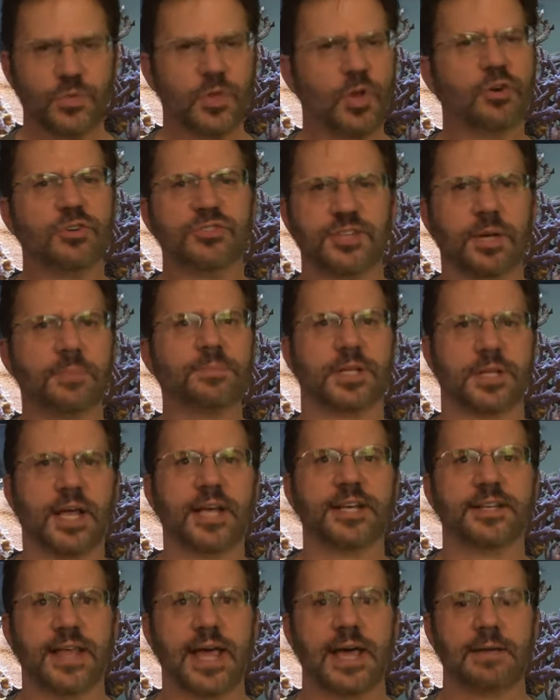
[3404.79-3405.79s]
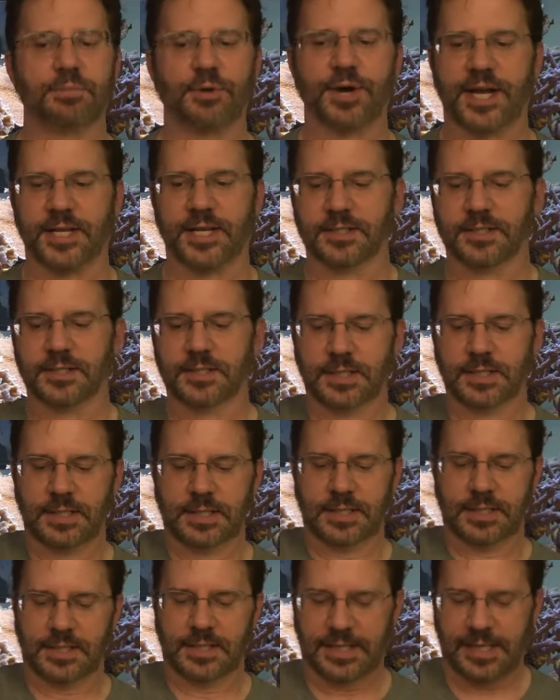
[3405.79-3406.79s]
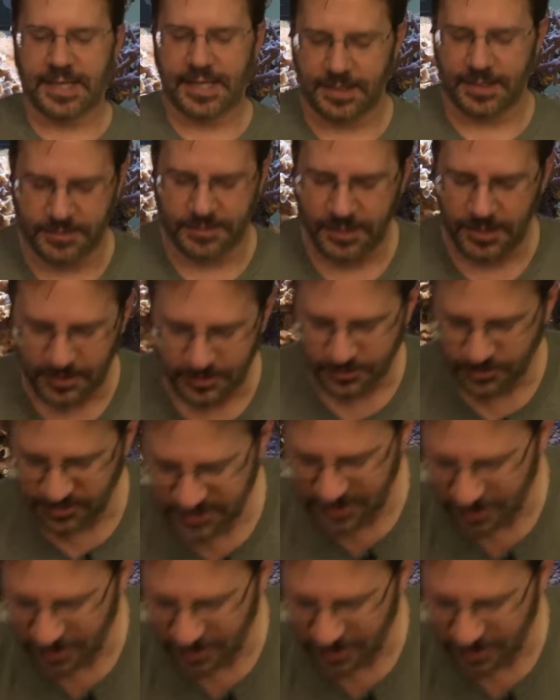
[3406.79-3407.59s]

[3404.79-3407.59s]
or something like that brand. You know, just a